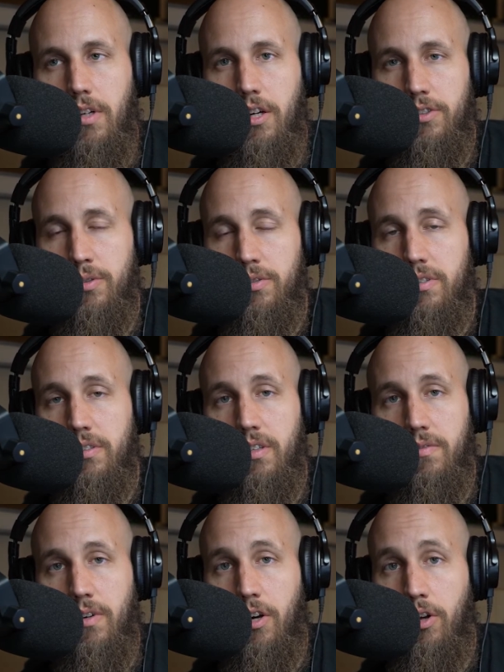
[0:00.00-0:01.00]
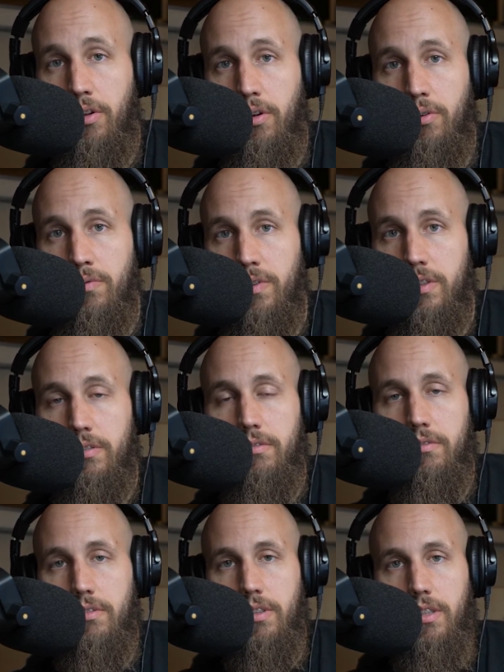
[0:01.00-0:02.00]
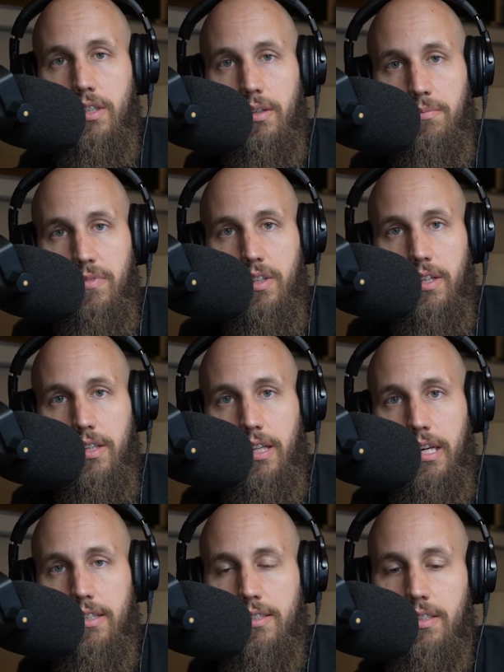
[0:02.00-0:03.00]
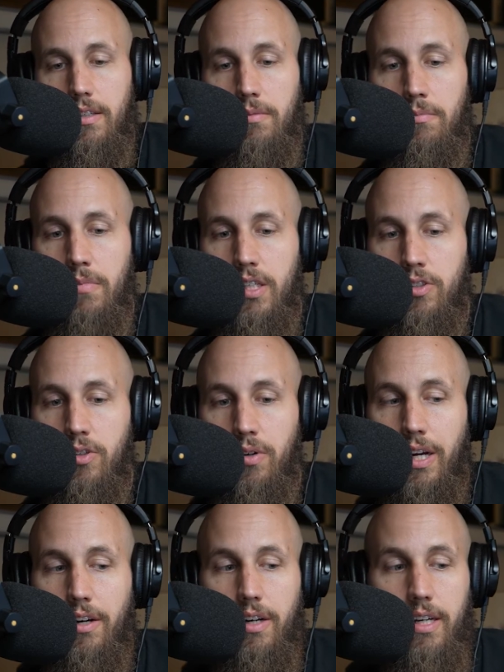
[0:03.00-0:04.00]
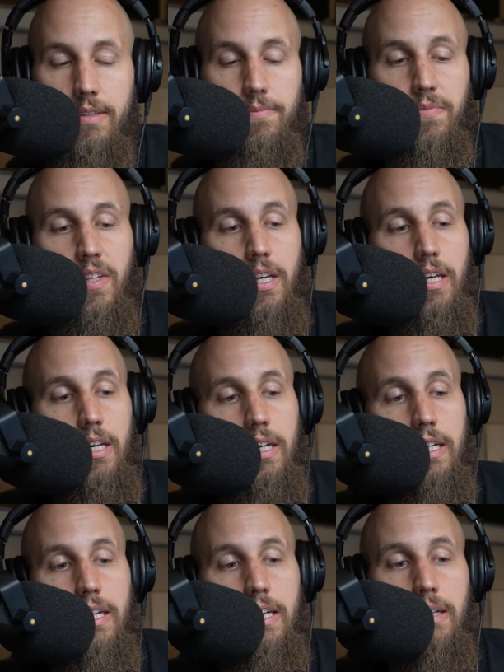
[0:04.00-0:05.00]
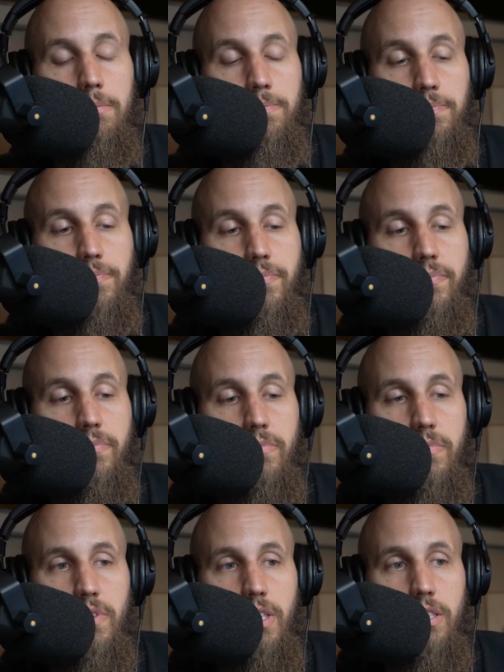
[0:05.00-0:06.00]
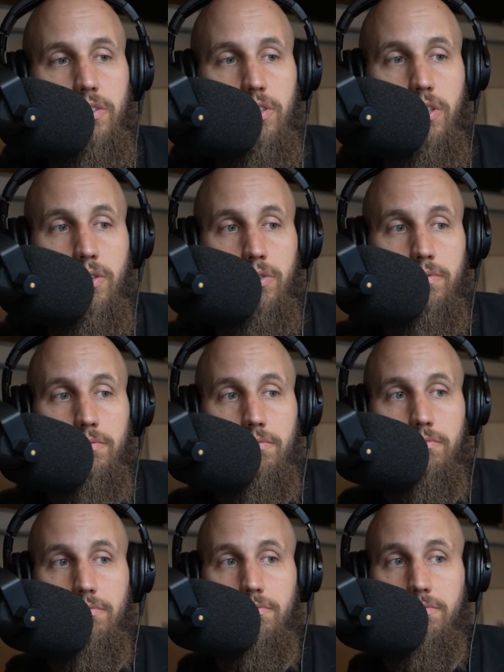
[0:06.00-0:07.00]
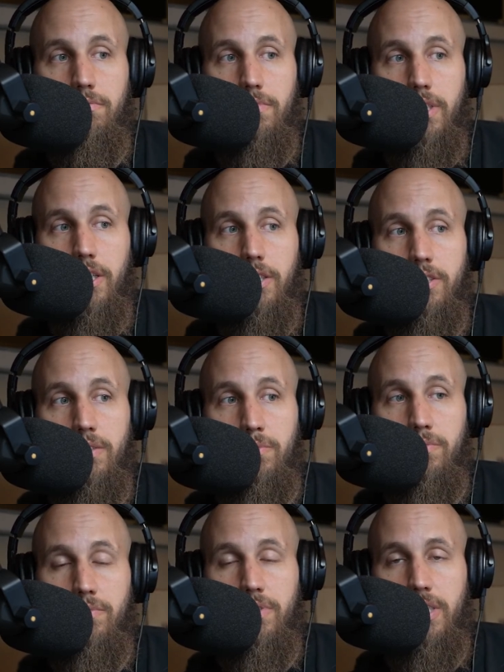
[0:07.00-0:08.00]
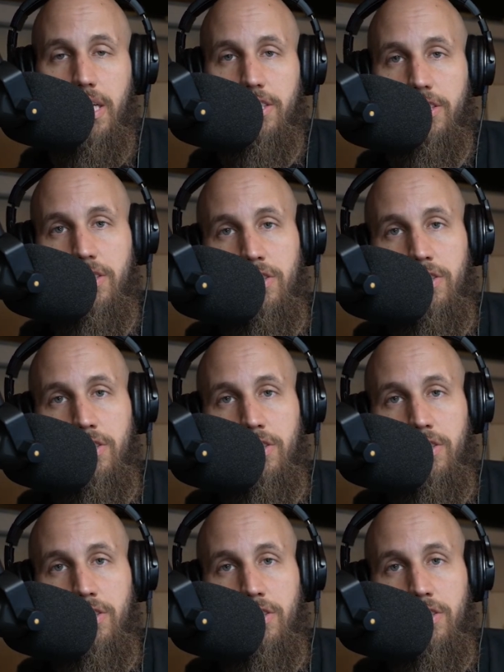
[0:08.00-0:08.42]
all sorts of stuff all over the Atlanta metro area. And so there are some sketchy